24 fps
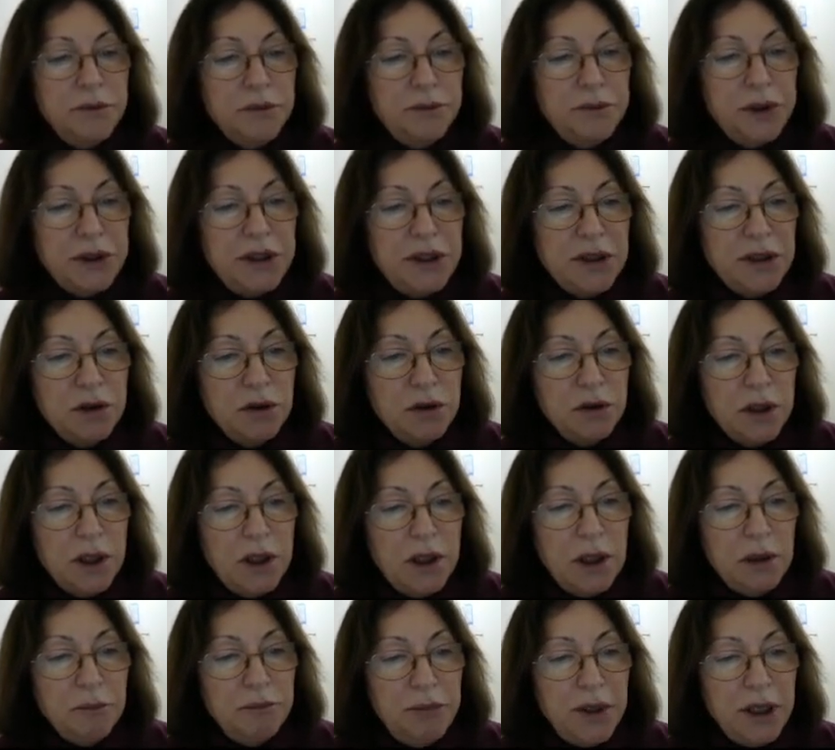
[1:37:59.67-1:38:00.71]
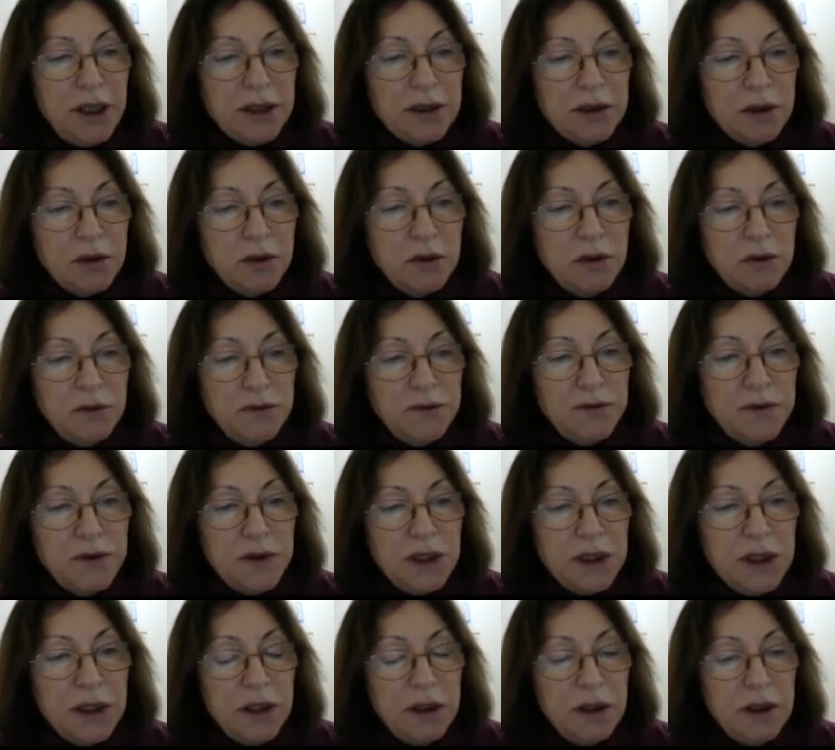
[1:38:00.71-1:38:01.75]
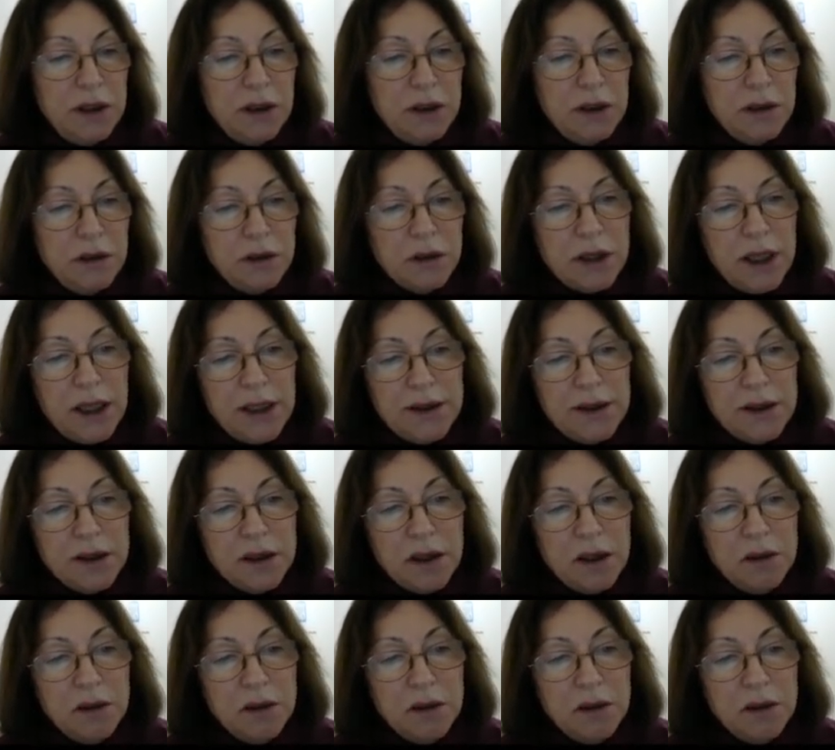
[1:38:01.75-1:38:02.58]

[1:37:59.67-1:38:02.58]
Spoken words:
particular part of the cardiac